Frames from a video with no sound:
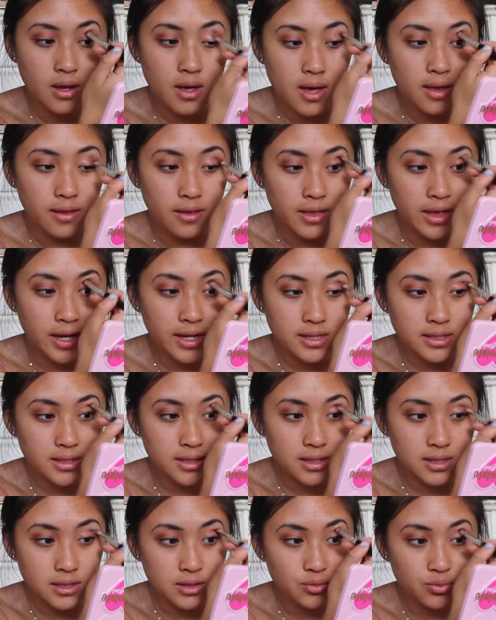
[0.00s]
This
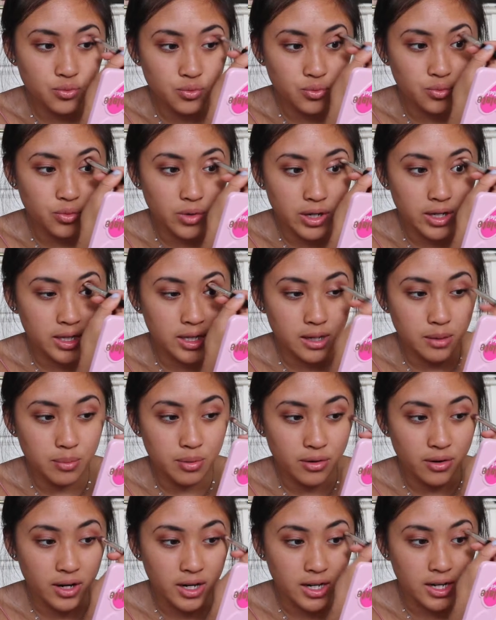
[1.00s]
is really
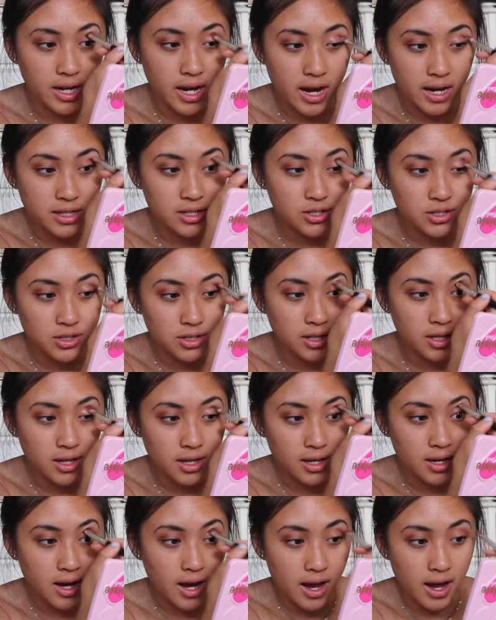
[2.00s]
pretty
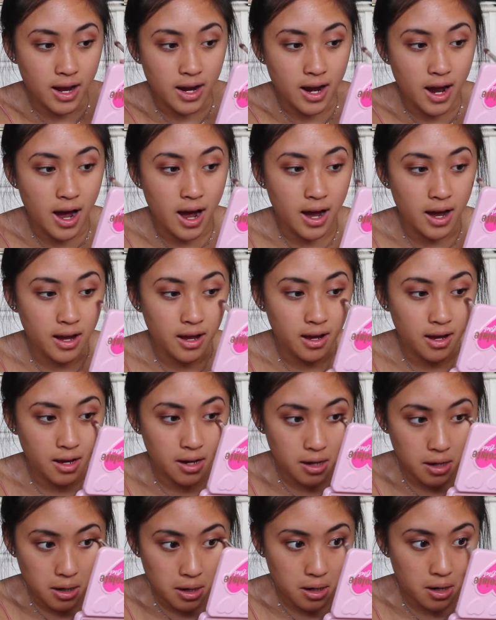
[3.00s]
actually, and
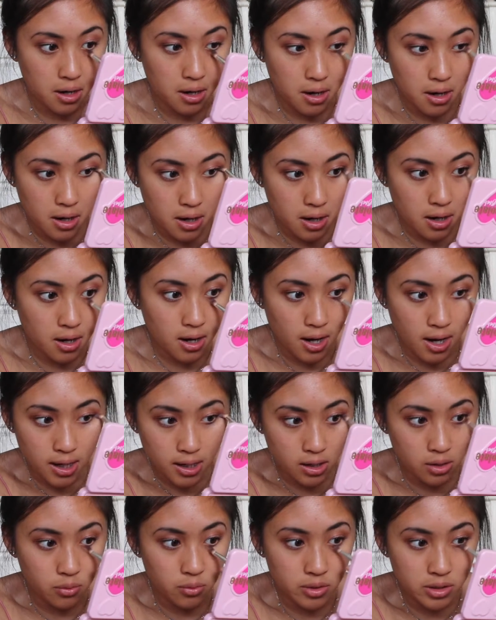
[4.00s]
I
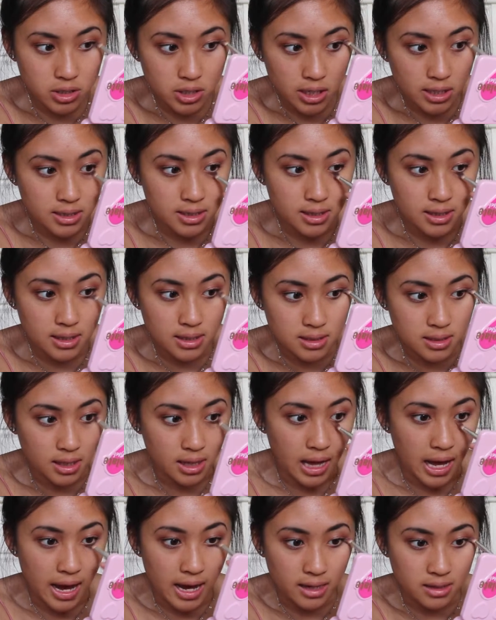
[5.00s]
kind of wish I did this
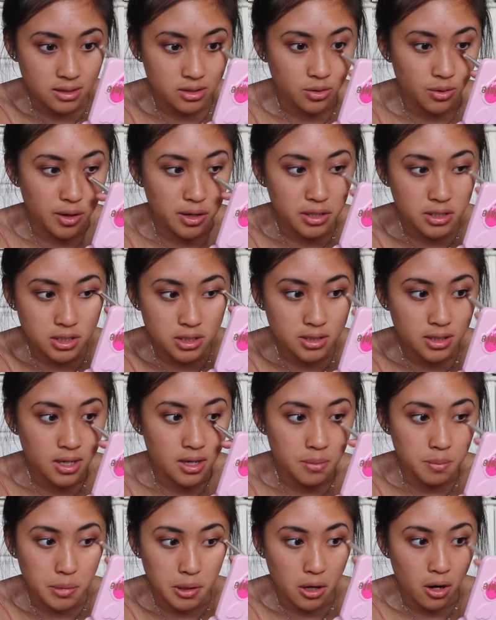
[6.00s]
last so I can just
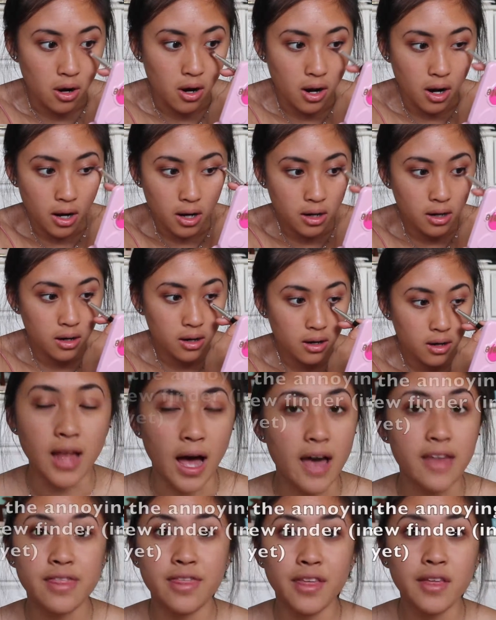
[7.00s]
keep it on.
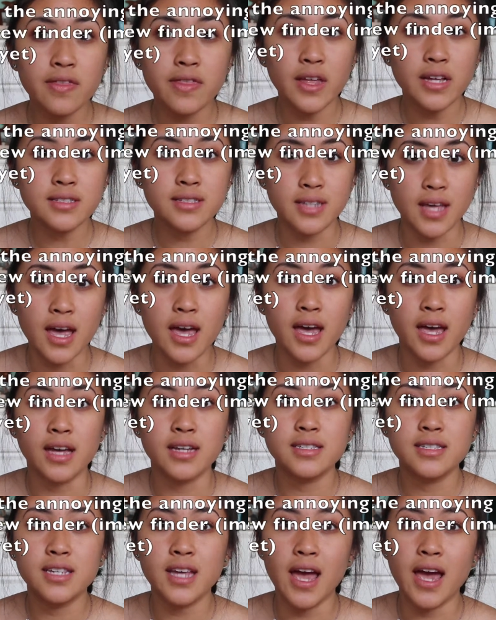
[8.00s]
I think that's
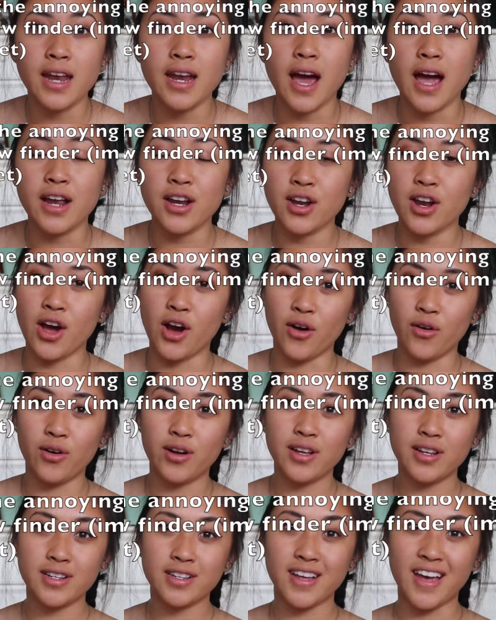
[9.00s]
it, and I know
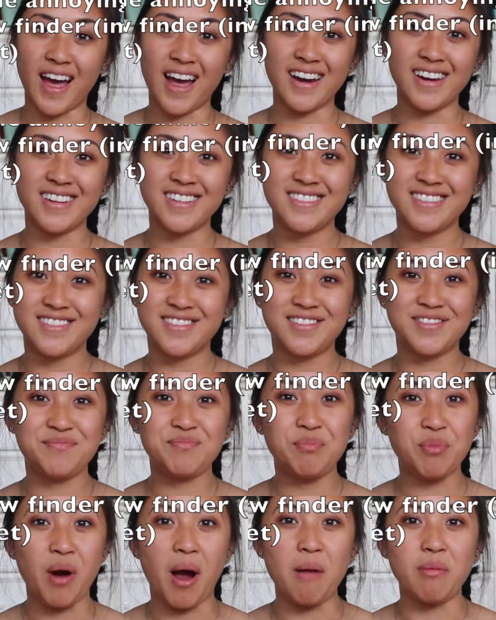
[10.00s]
it kind of
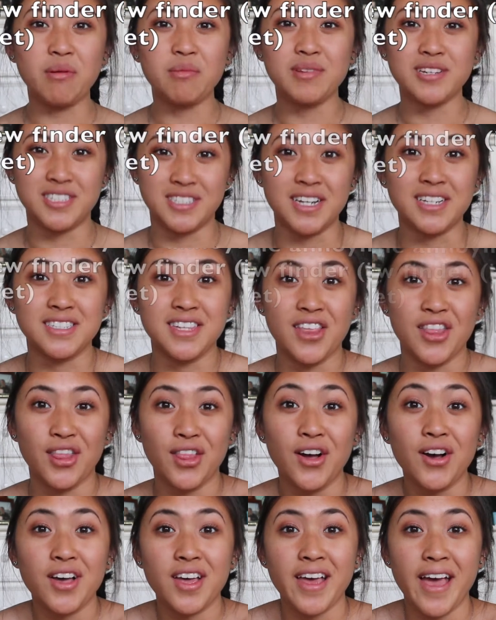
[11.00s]
probably doesn't
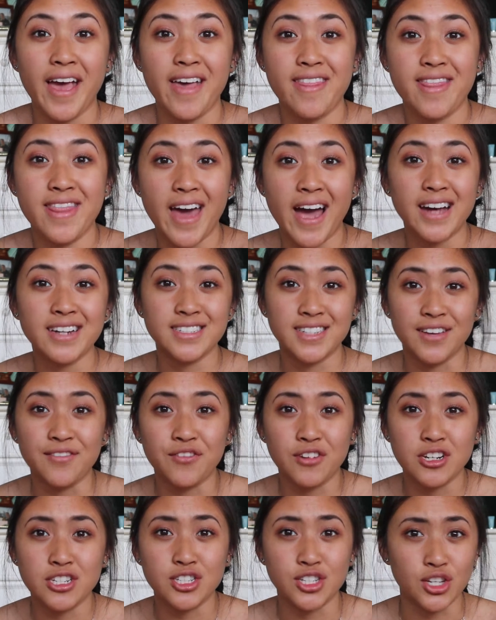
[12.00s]
look that
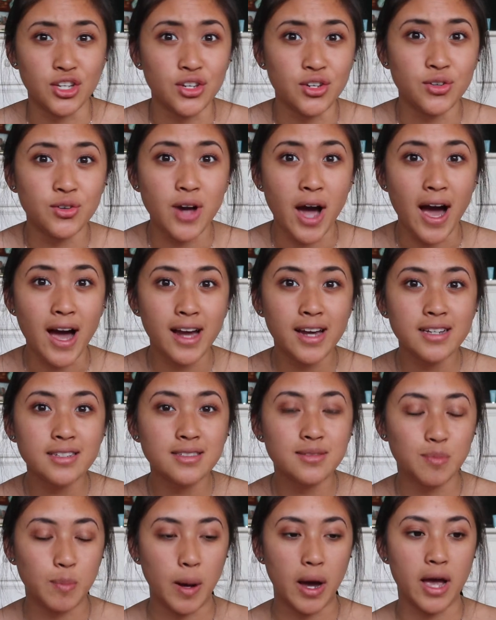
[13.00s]
different to you
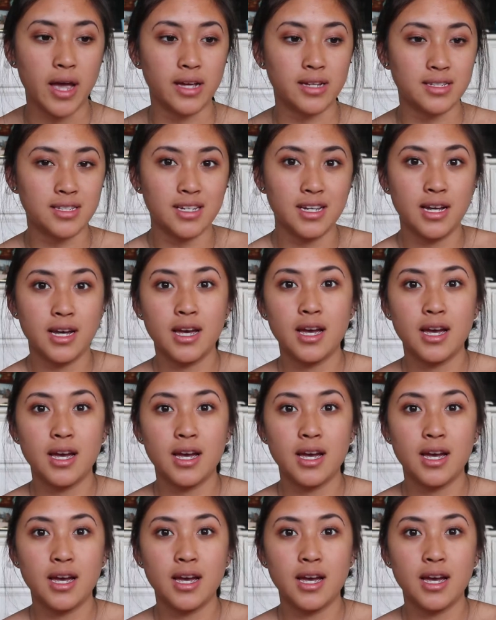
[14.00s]
guys, but